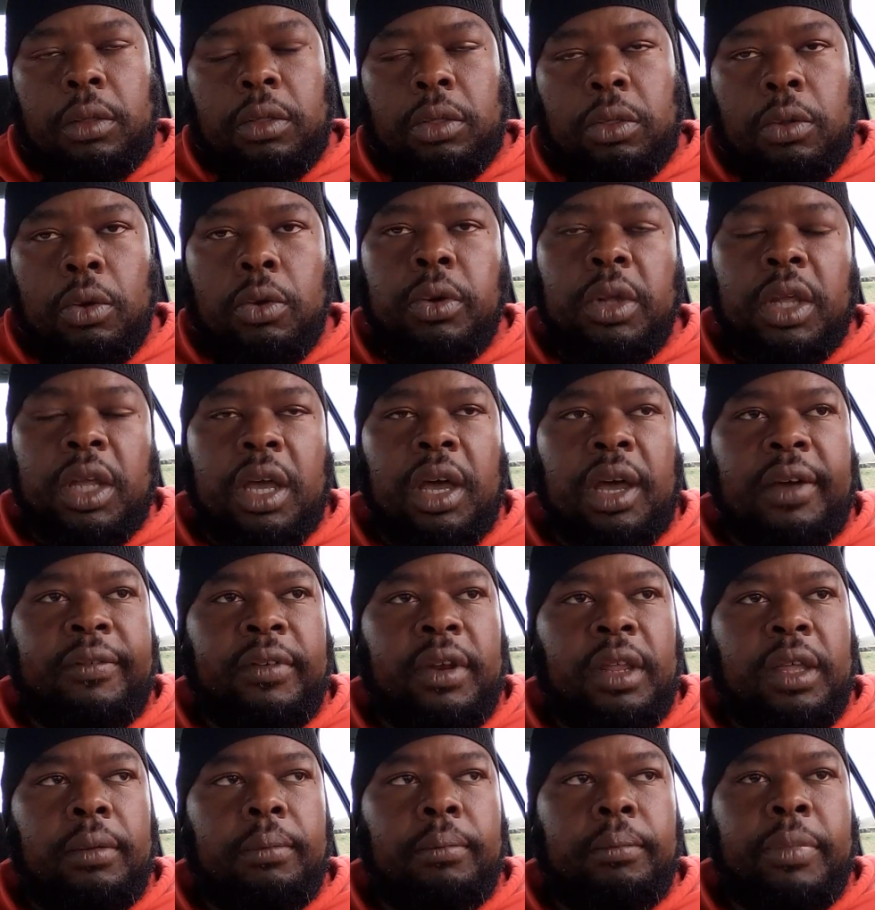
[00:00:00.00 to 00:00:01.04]
through the
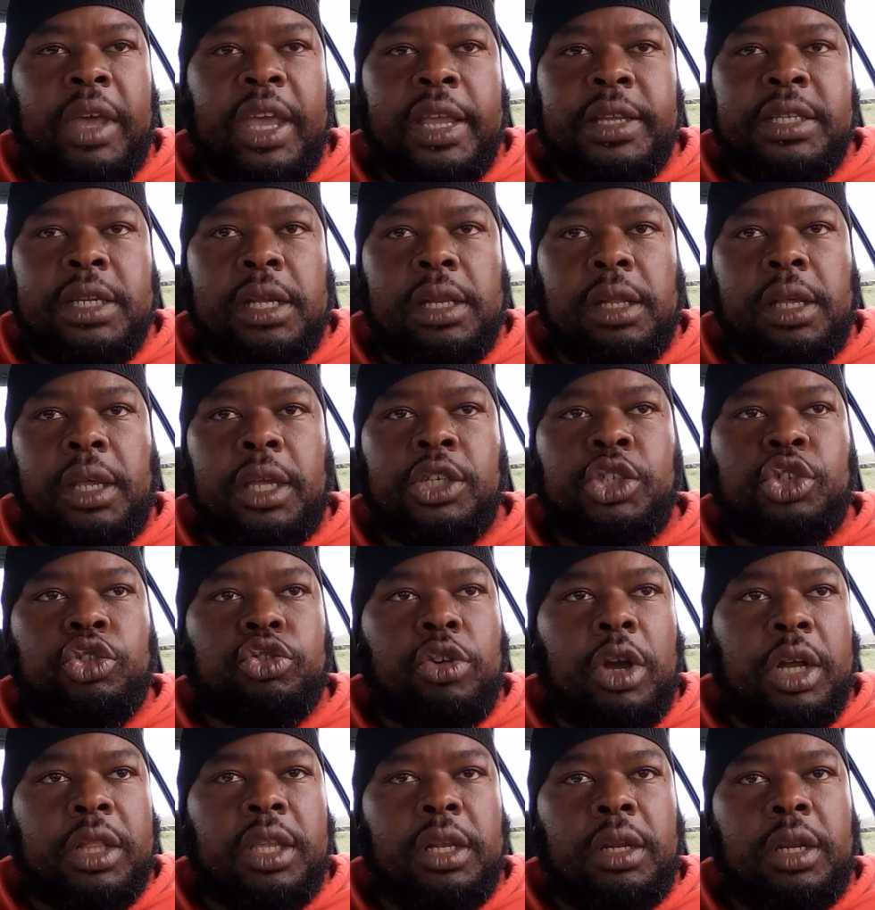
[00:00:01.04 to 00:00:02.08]
covenant, basically
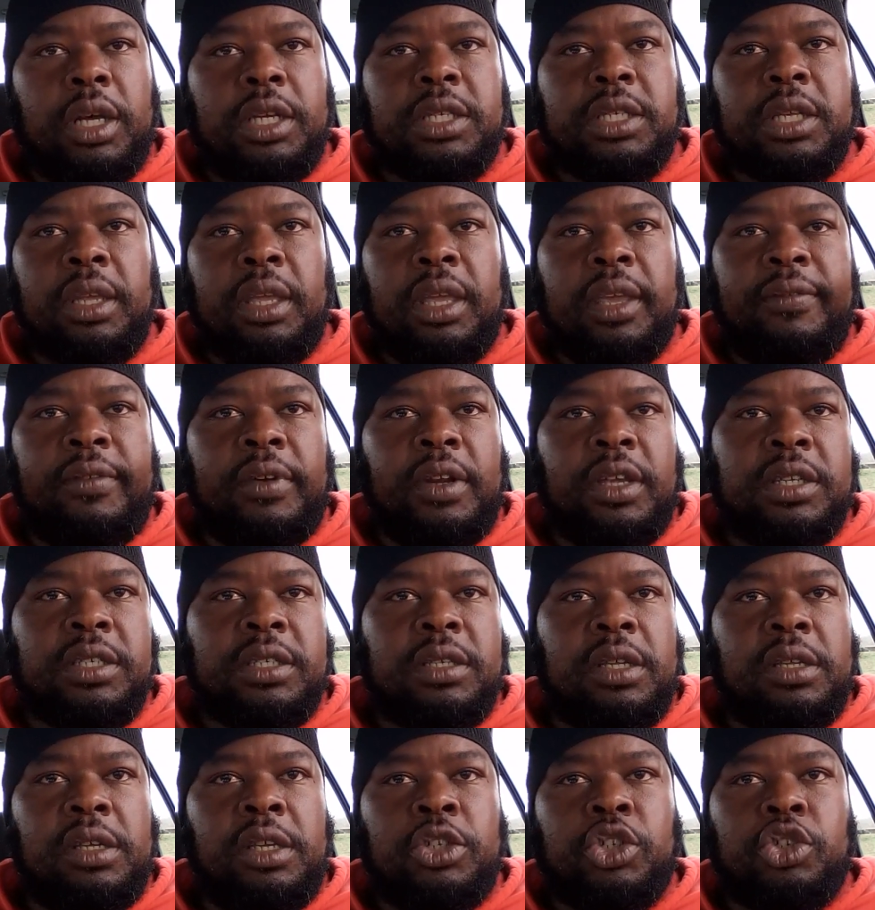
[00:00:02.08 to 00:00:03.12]
instructing us and giving us
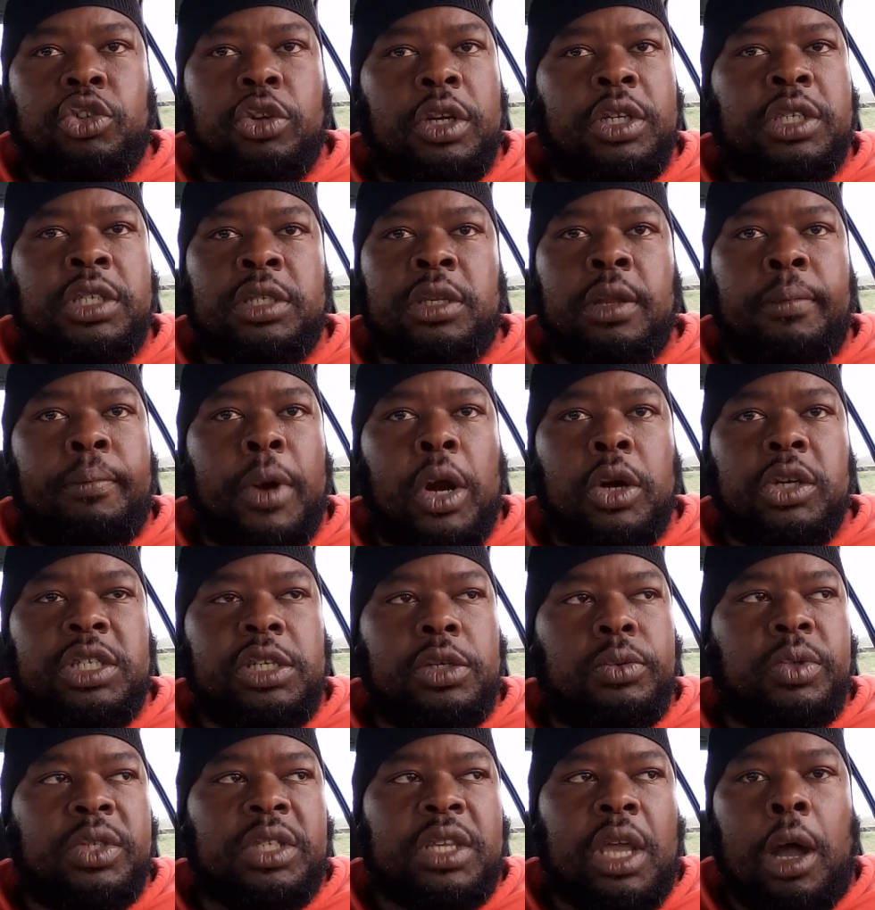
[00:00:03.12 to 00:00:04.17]
the instructions. The mercy
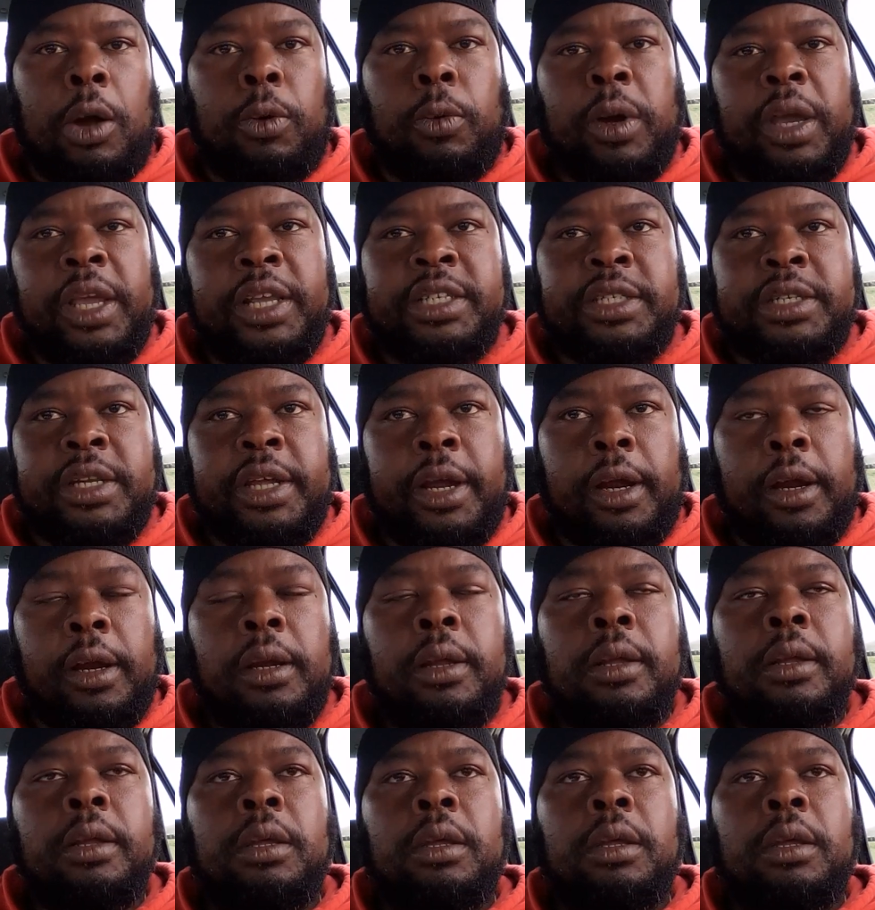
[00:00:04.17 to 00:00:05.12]
was always there,